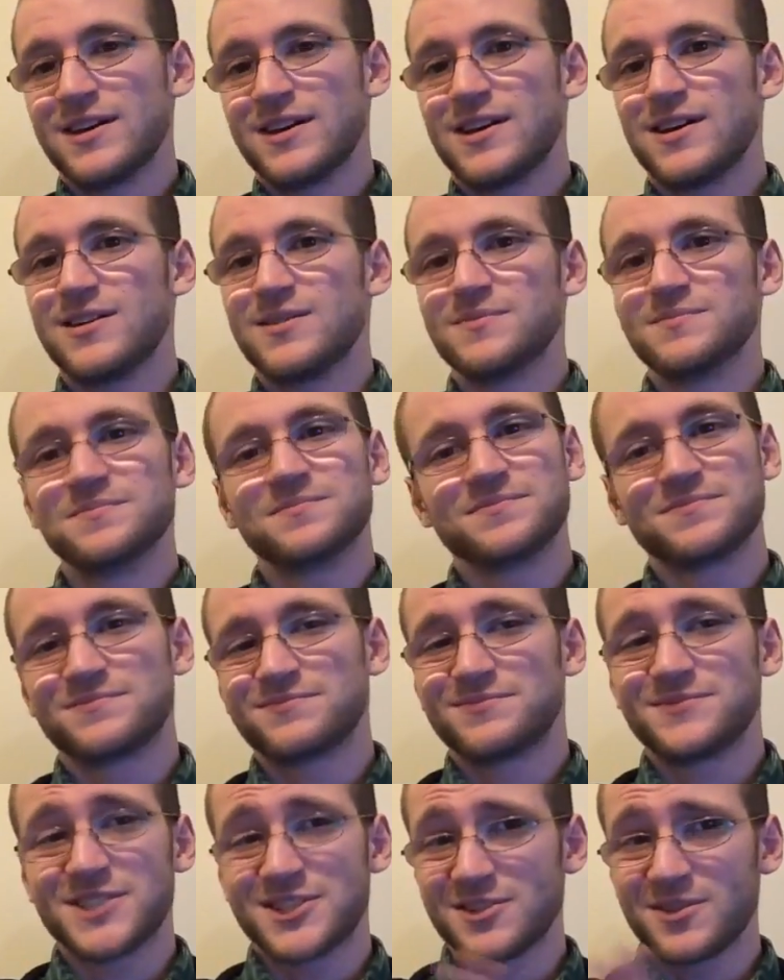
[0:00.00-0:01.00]

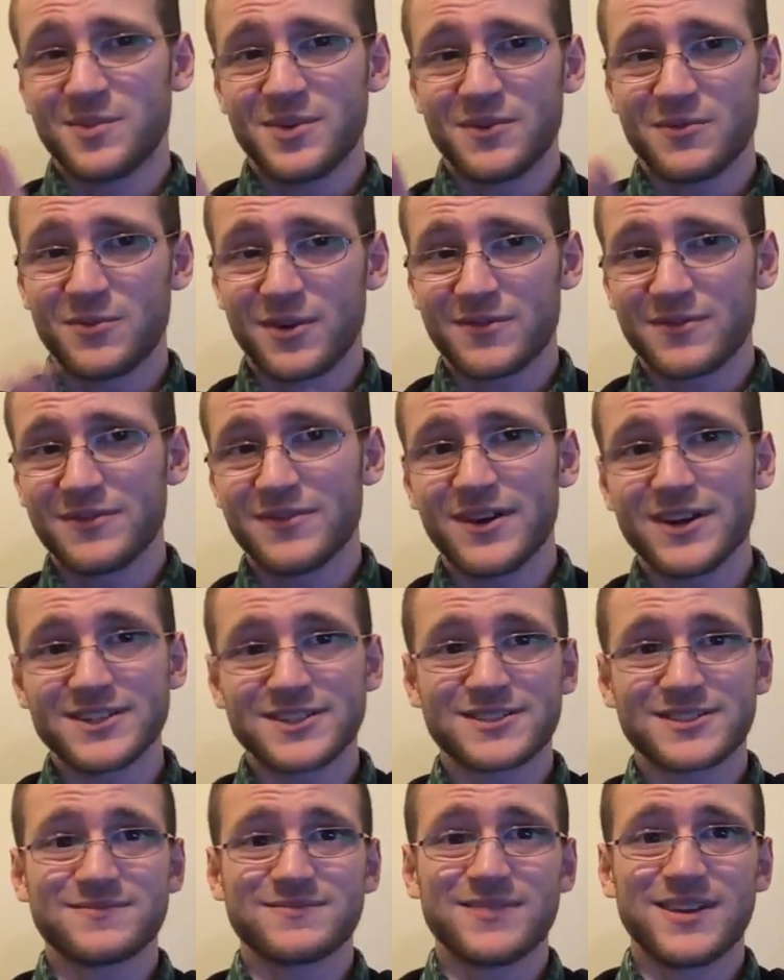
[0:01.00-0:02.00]
Just a little bit of word of
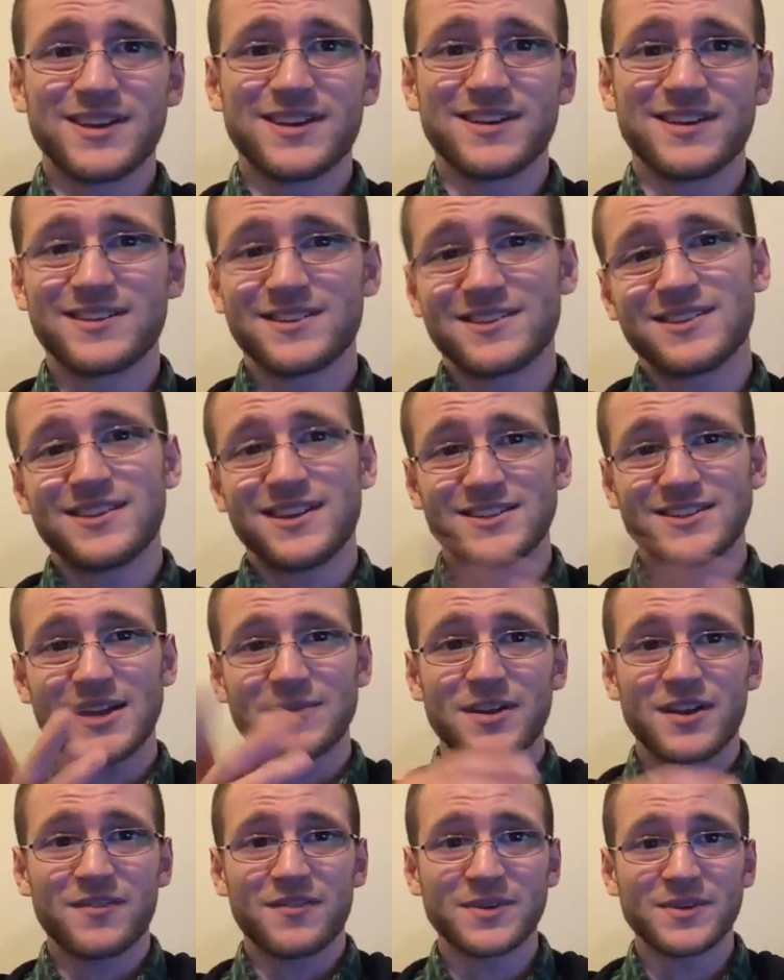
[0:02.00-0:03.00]
advice. Not time
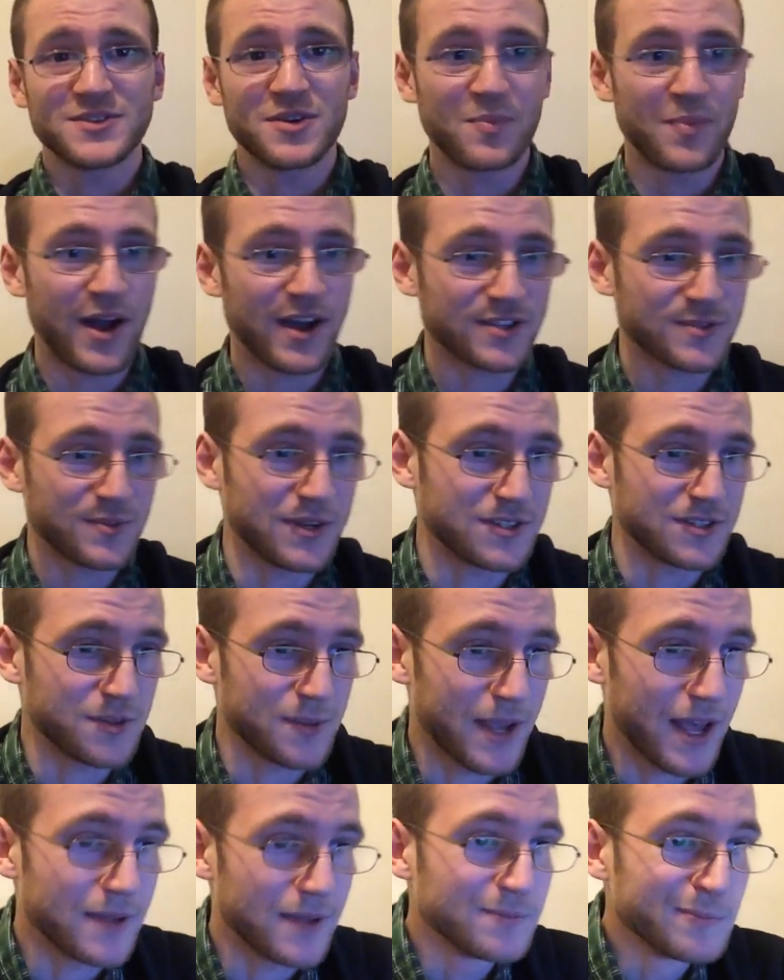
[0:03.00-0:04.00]
to get off my soapbox. What else do we
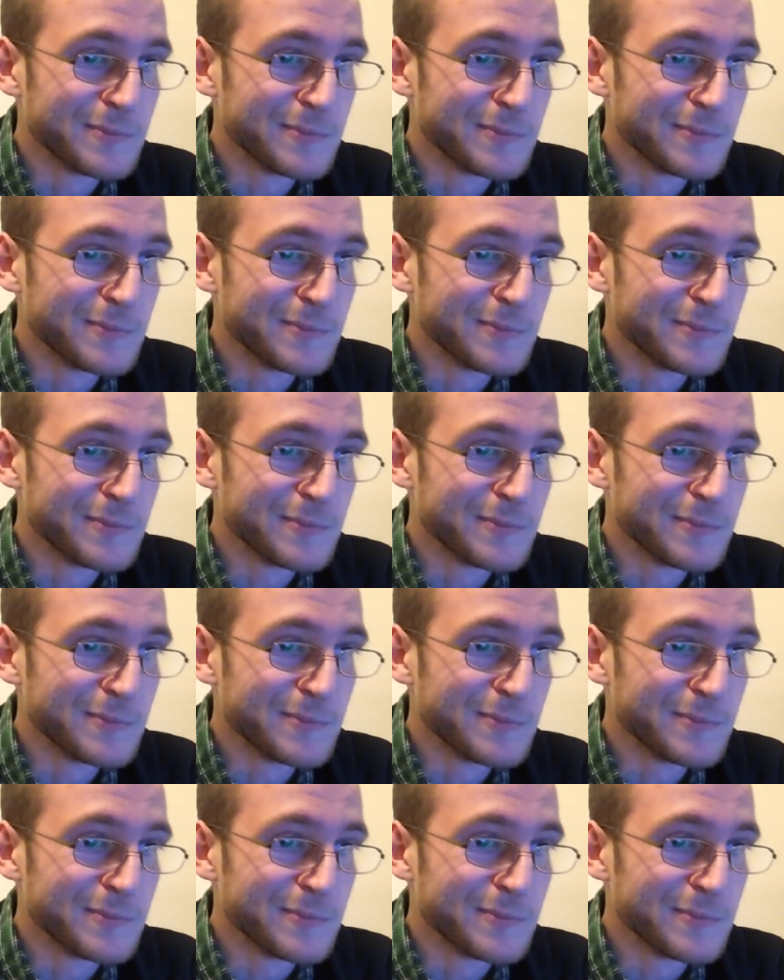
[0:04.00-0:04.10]
got?